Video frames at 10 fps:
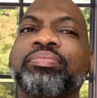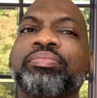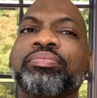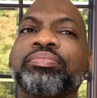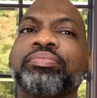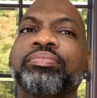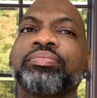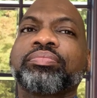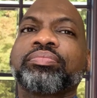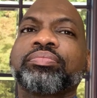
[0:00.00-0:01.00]

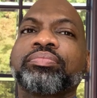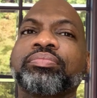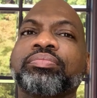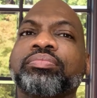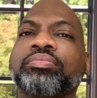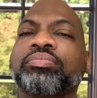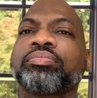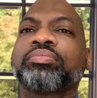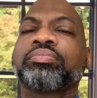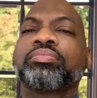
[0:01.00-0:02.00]

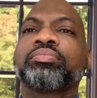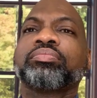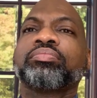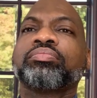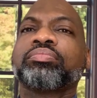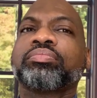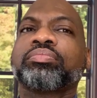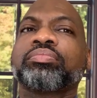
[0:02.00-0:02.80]
Nothing is said.